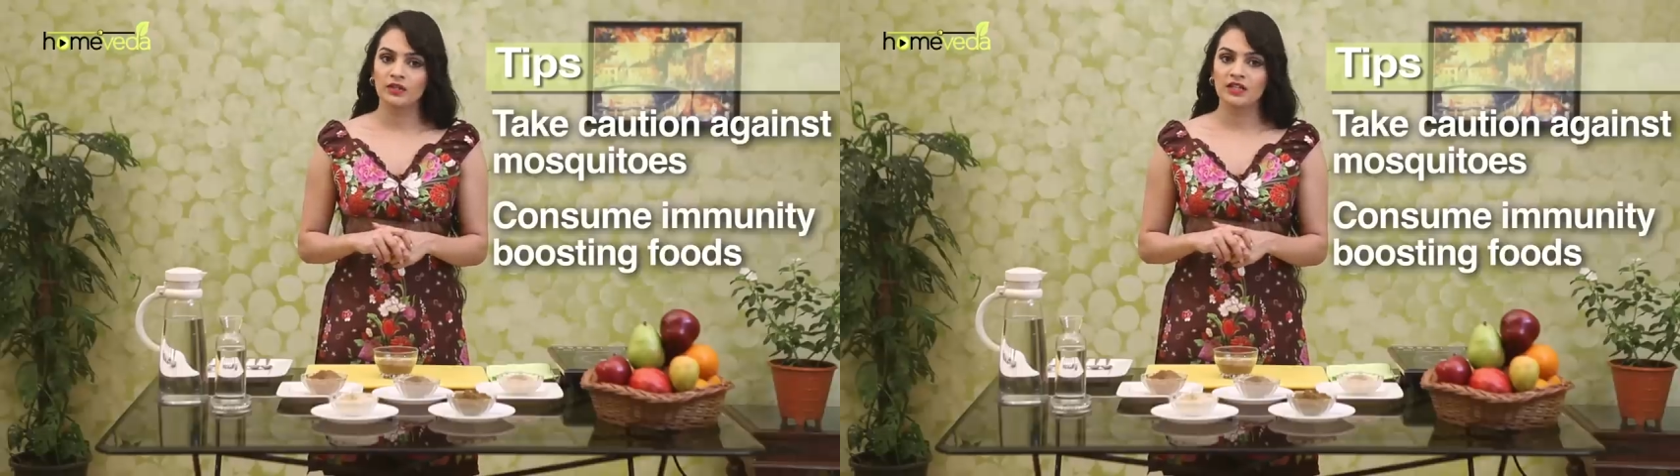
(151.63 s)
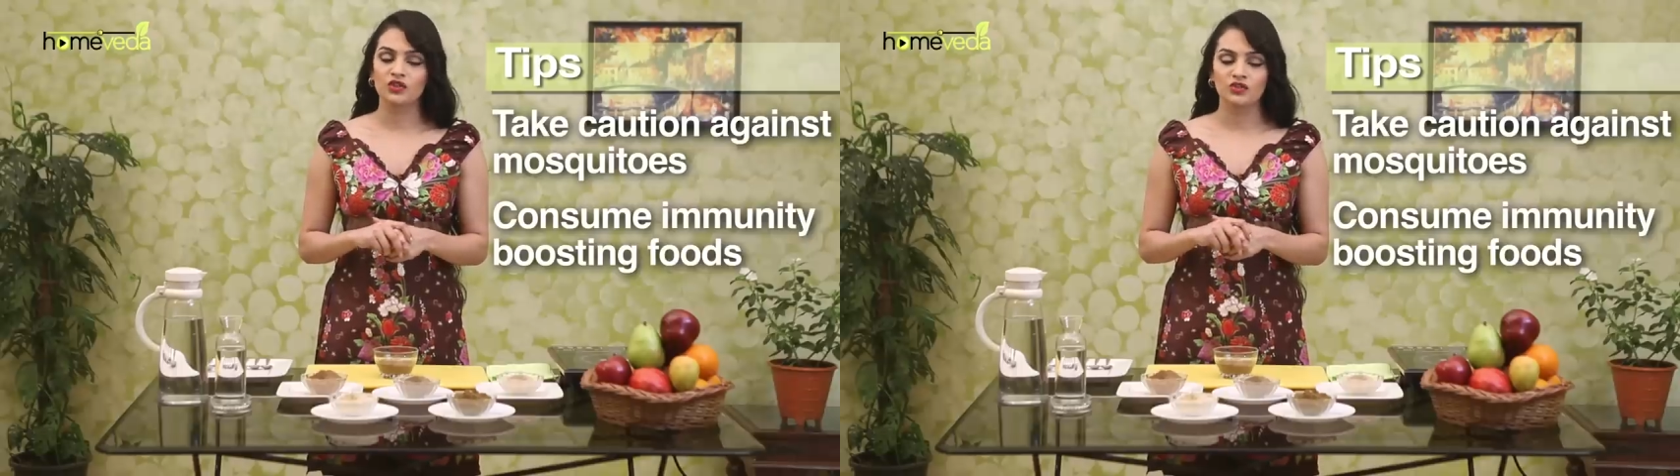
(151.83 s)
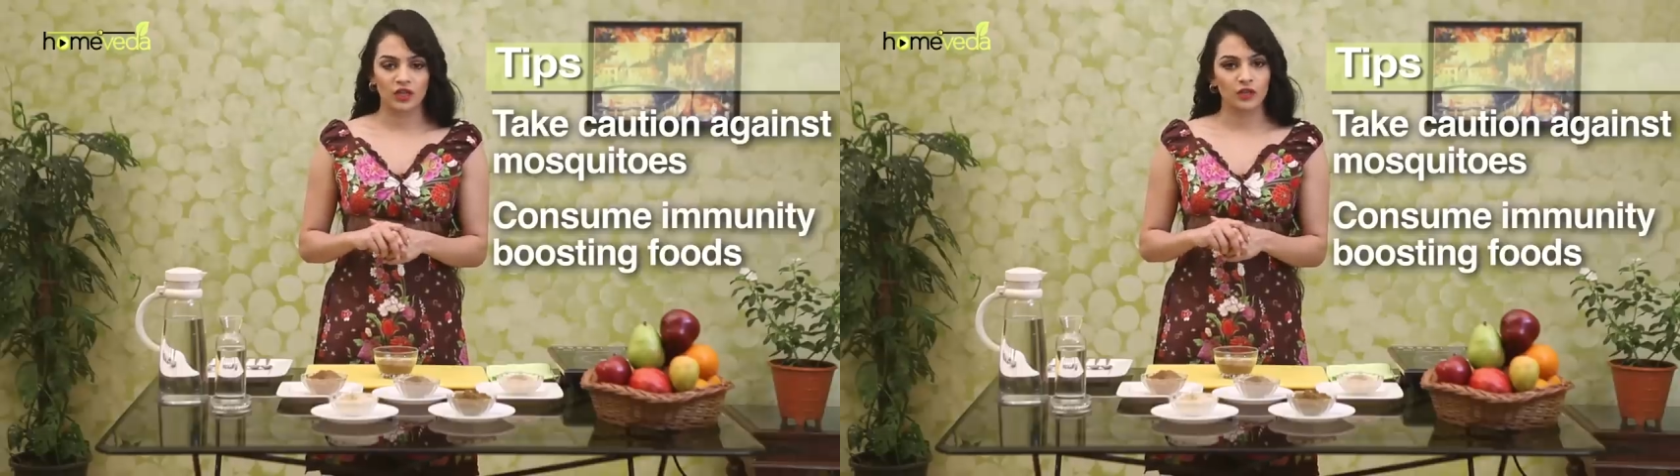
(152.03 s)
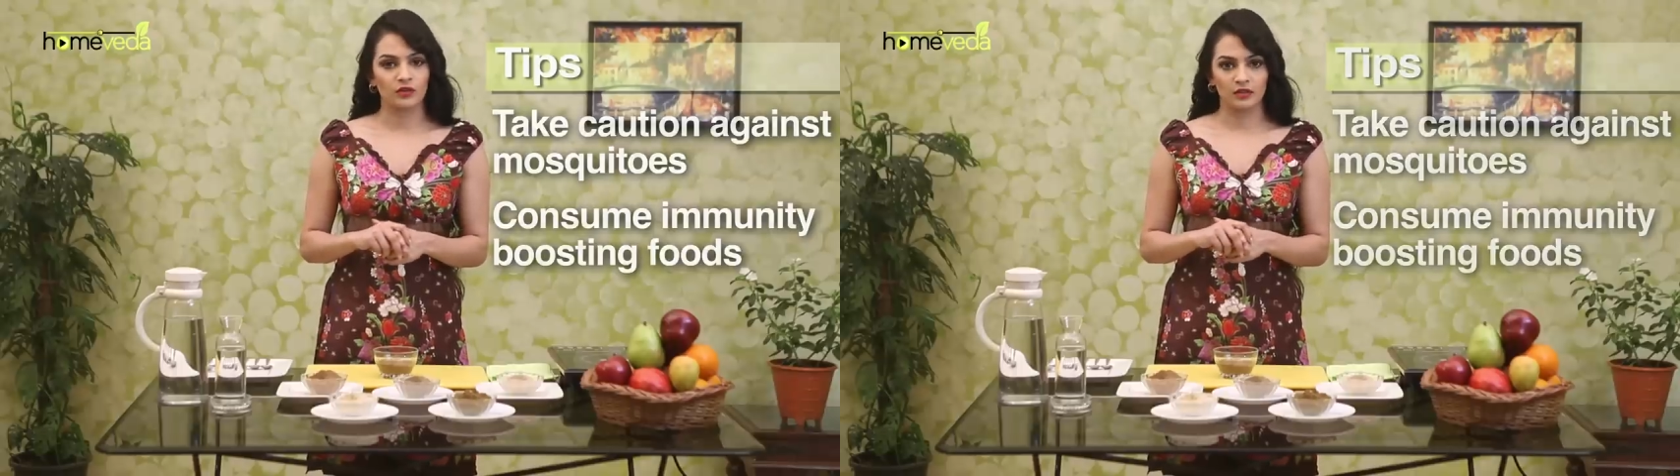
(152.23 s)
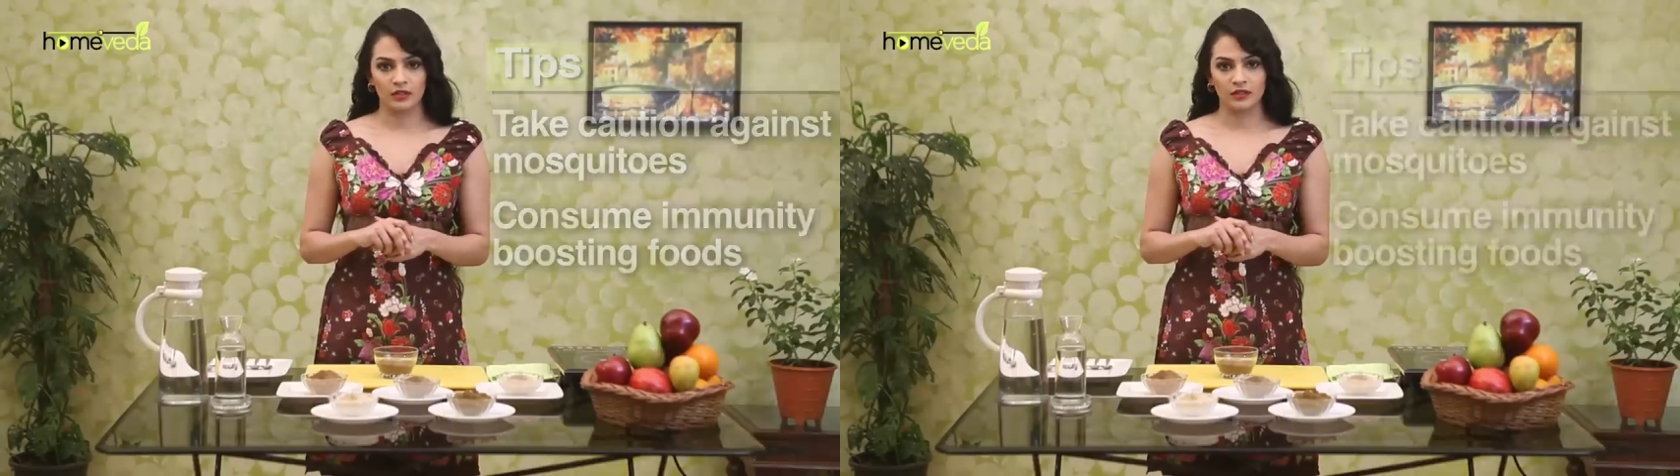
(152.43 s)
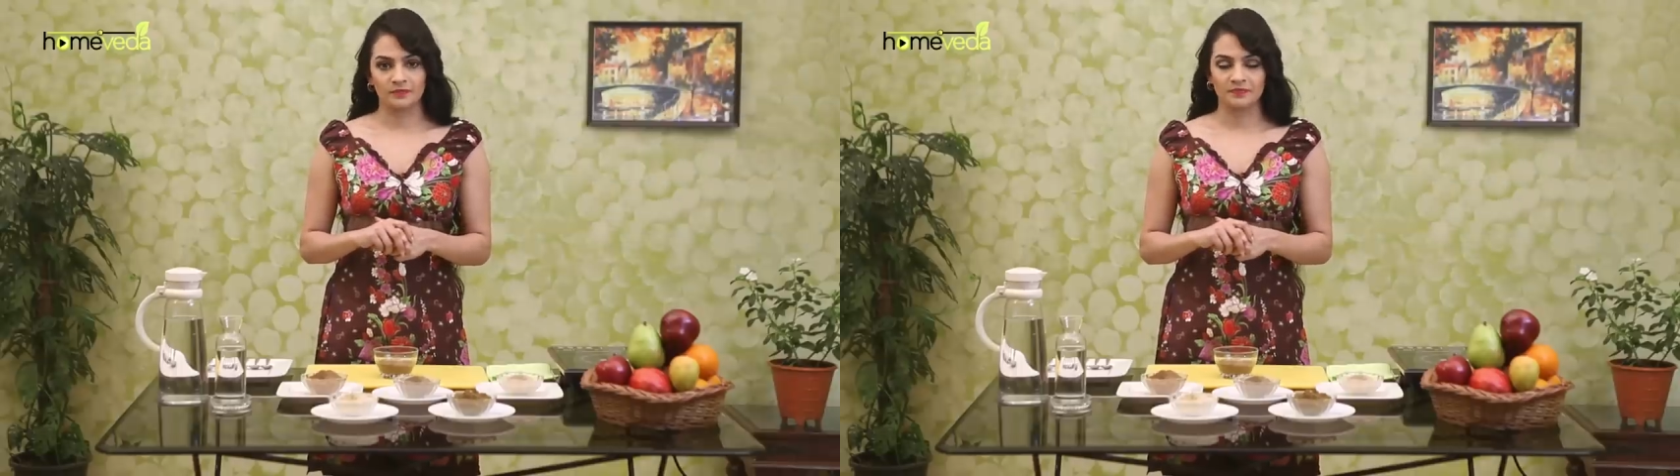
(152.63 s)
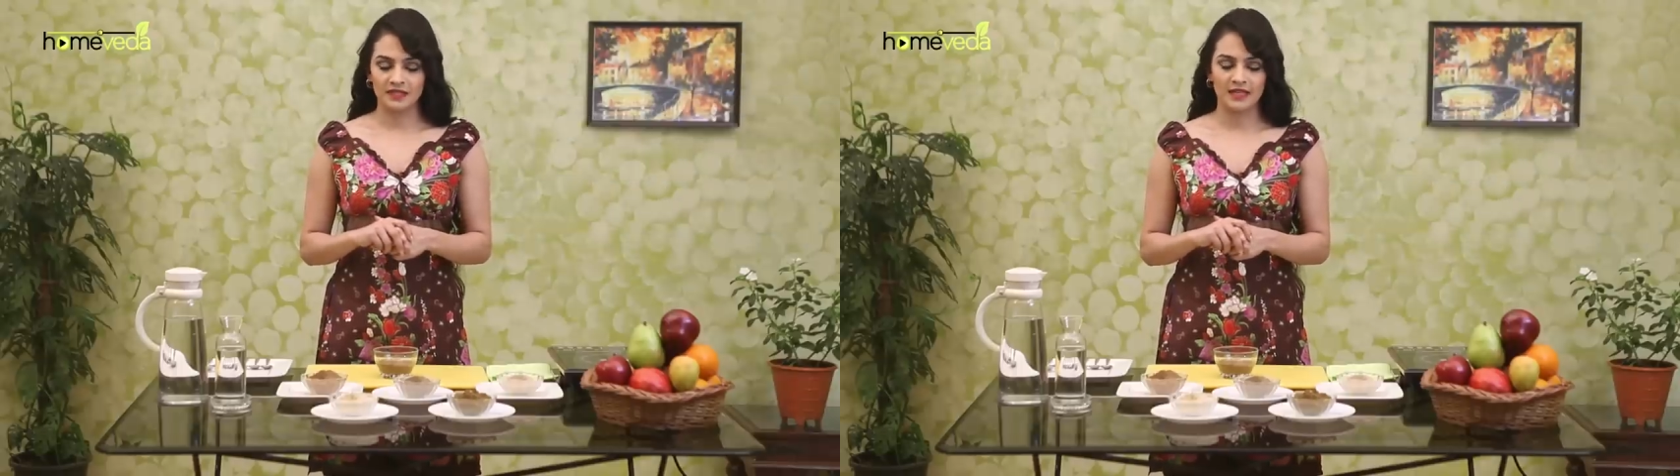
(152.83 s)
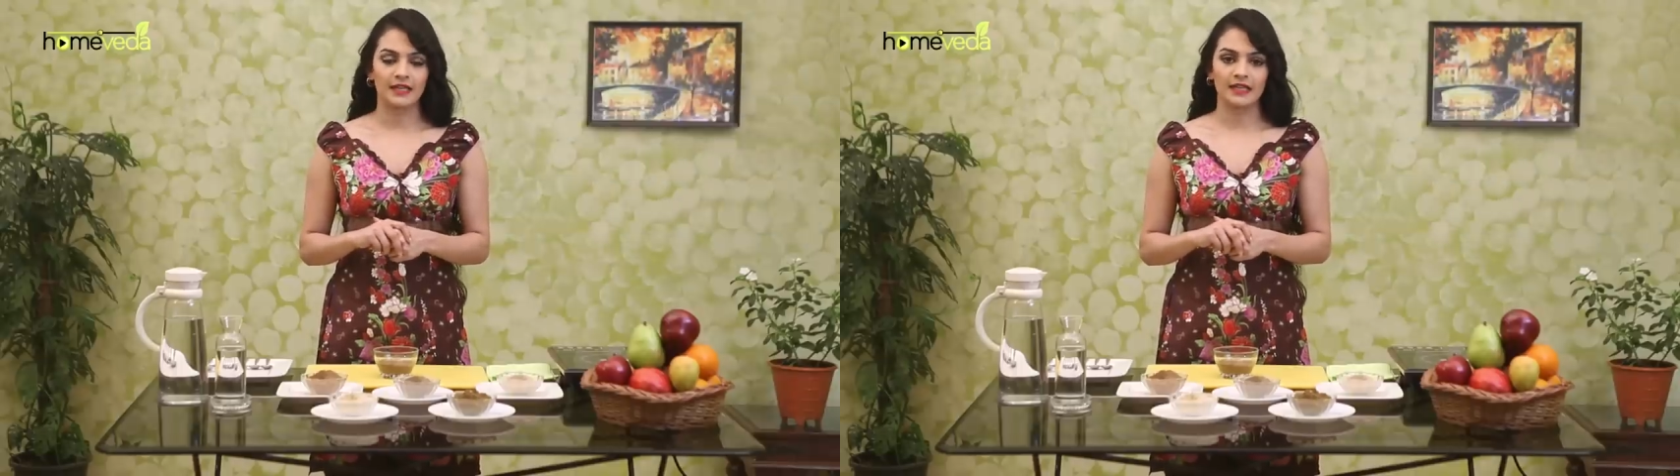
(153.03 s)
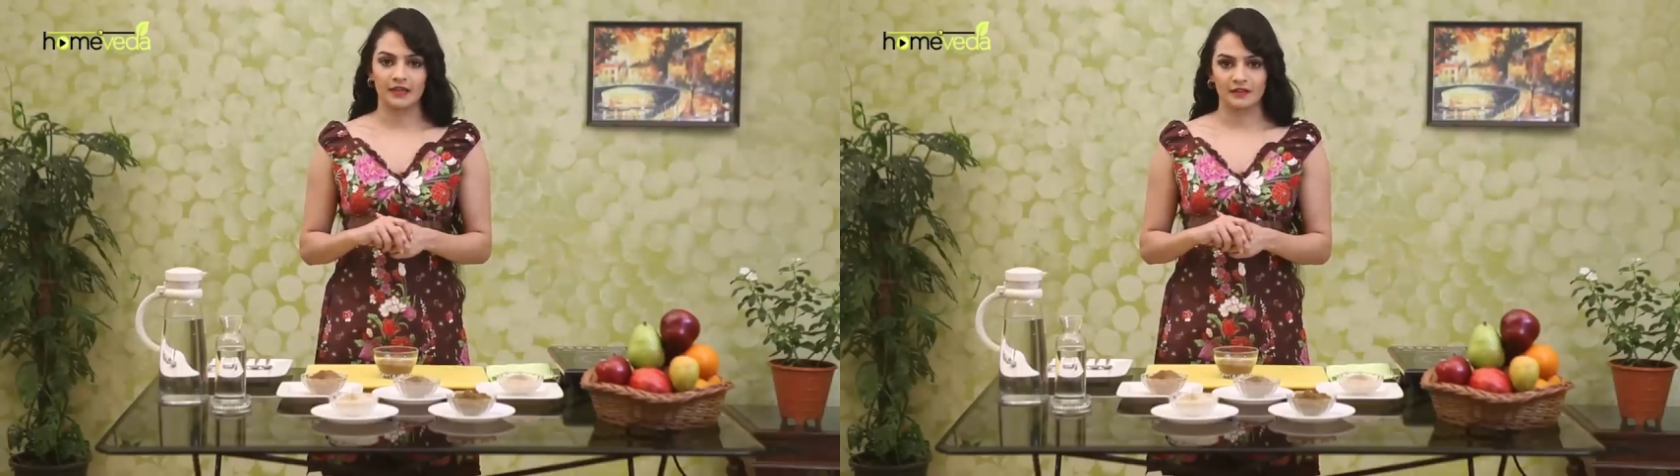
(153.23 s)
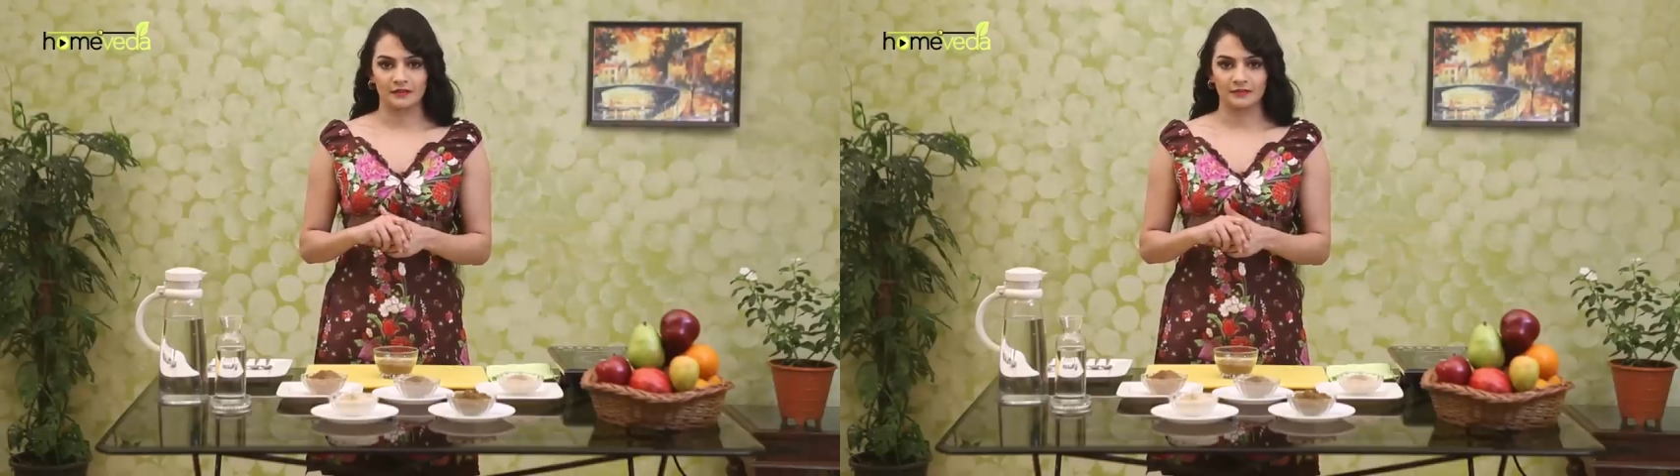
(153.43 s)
these regularly. Take care.